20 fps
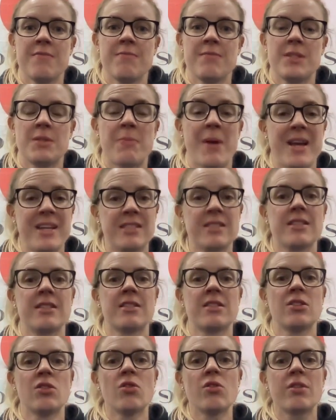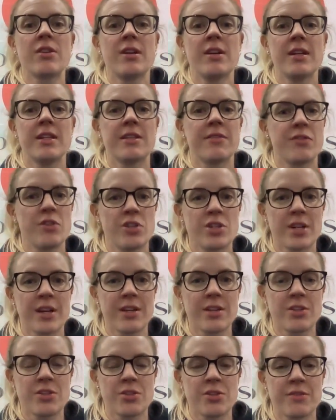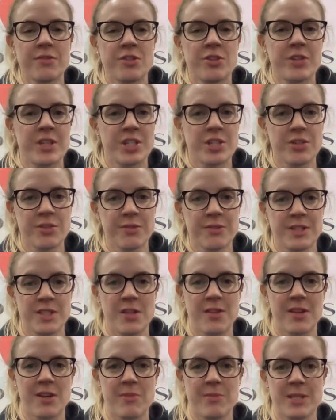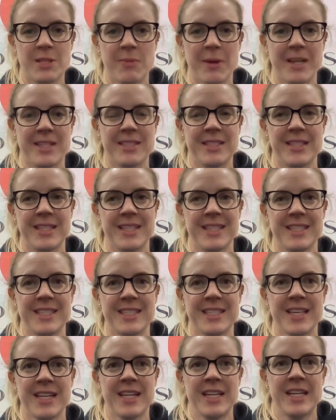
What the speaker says: spaces look in the future. Your sort of traditional physiotherapy space is